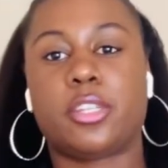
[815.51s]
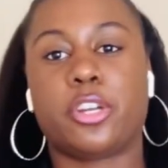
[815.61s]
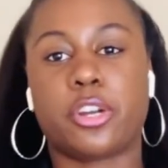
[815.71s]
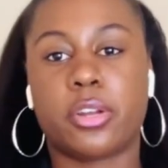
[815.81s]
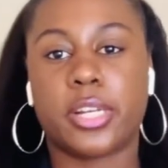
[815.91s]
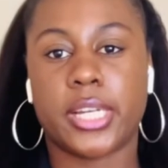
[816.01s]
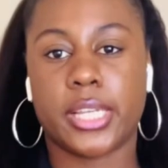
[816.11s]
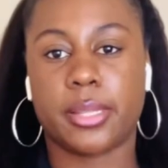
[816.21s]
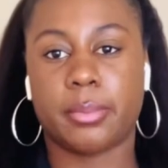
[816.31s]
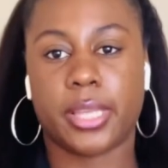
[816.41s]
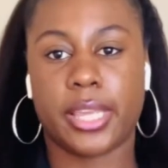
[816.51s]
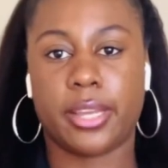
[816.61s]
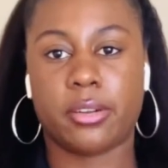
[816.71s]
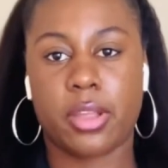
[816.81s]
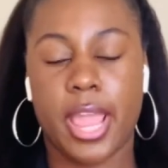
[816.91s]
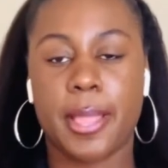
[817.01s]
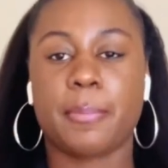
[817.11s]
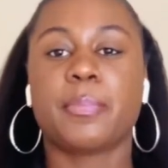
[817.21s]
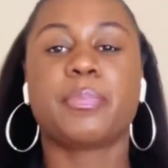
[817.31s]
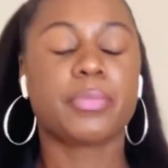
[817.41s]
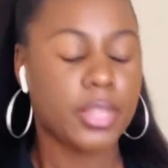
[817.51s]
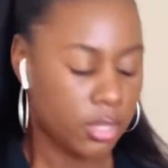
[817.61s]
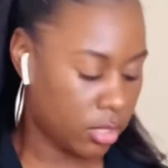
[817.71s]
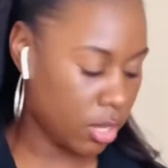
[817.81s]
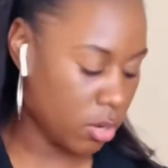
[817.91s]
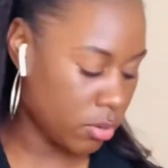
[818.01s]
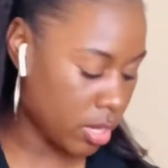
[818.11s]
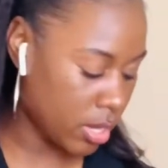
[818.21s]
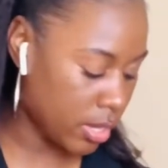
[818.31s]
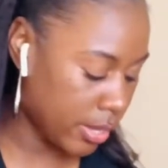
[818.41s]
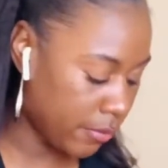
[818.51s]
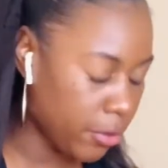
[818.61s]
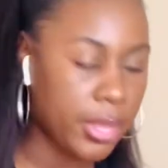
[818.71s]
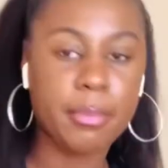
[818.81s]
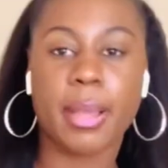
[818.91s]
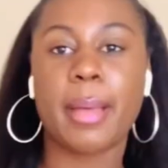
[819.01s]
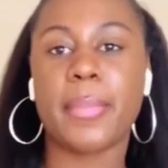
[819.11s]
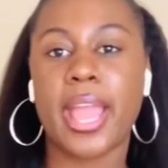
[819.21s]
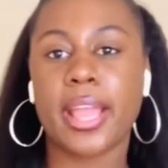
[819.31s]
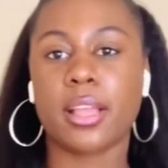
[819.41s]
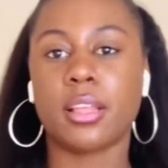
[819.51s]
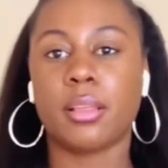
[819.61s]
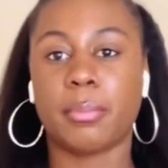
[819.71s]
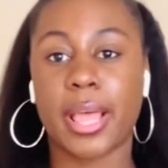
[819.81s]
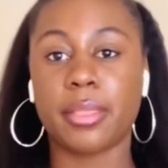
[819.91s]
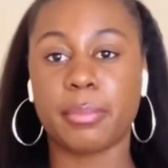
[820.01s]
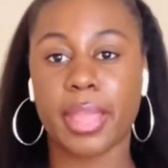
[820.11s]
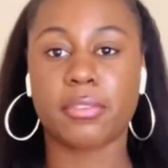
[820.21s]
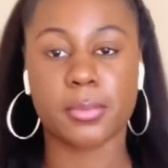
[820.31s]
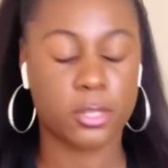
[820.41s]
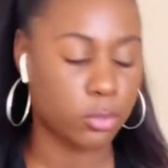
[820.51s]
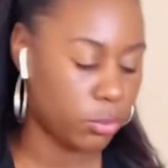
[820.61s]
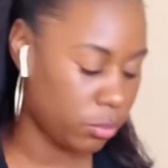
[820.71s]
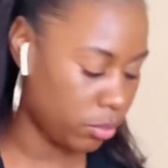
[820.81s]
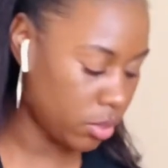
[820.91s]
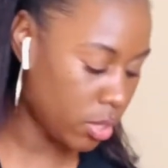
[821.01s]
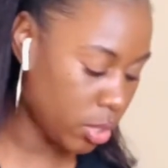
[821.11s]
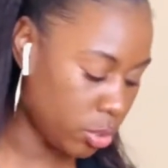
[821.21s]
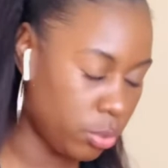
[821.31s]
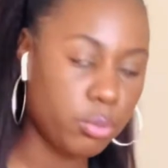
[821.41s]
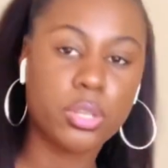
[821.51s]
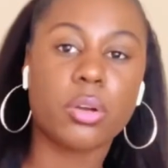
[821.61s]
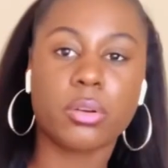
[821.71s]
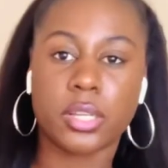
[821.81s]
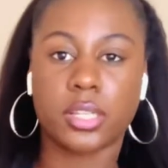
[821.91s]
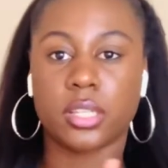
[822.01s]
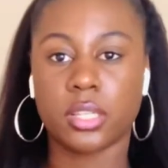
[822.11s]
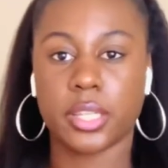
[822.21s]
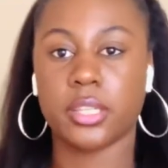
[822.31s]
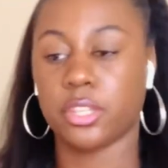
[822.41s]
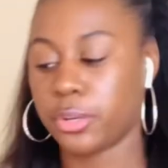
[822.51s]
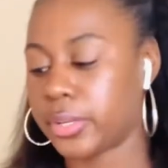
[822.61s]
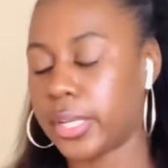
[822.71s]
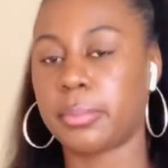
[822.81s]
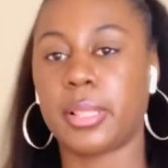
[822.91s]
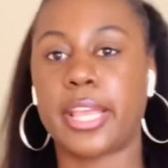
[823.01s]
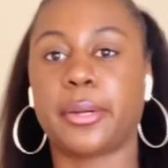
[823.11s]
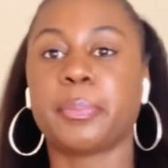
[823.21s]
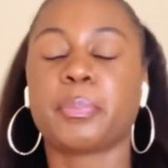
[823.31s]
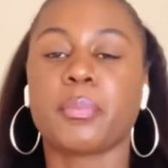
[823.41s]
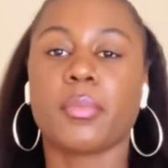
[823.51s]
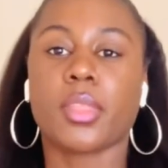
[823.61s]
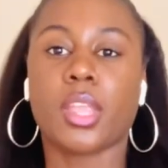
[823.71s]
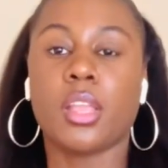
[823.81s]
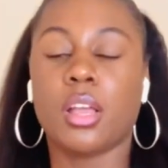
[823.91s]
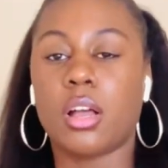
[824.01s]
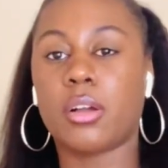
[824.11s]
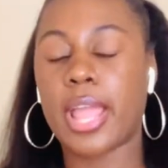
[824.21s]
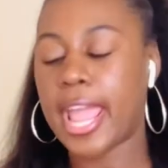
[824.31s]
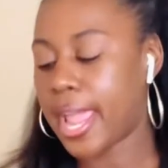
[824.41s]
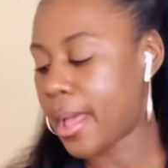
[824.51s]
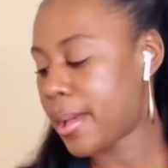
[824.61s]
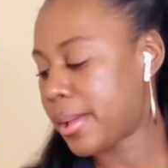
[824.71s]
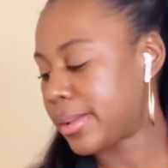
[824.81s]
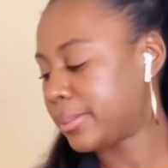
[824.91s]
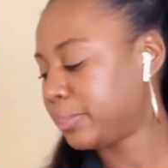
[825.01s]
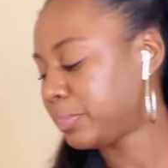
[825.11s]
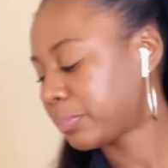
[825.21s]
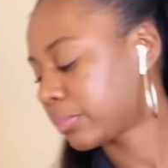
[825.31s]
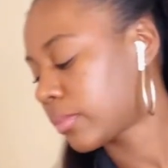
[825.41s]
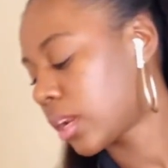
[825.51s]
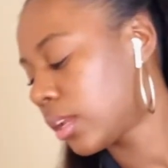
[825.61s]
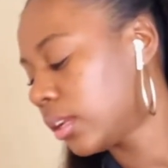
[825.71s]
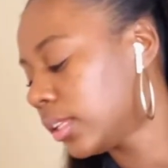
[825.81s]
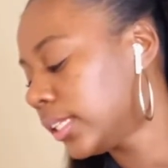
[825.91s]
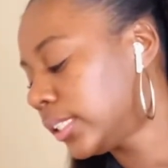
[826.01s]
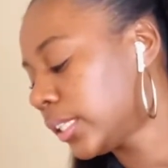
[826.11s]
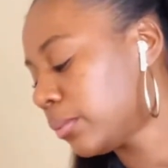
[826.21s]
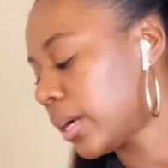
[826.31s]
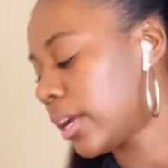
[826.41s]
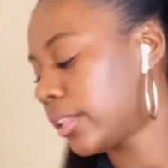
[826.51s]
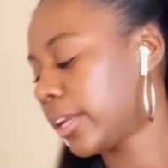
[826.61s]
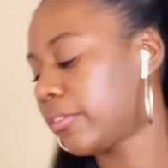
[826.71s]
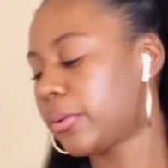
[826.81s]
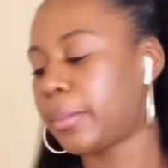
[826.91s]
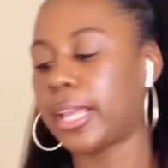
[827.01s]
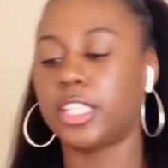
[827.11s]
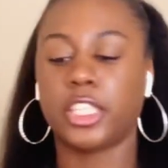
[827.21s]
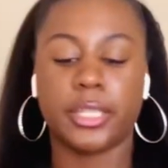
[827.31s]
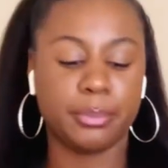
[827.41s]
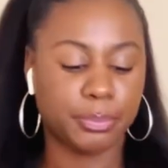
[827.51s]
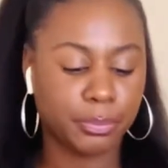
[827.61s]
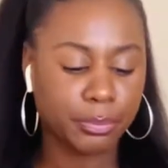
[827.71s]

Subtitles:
You're going to need them again, okay? So if you can buy them back from the school, do so because you'll need them later. Okay, let's see what other information.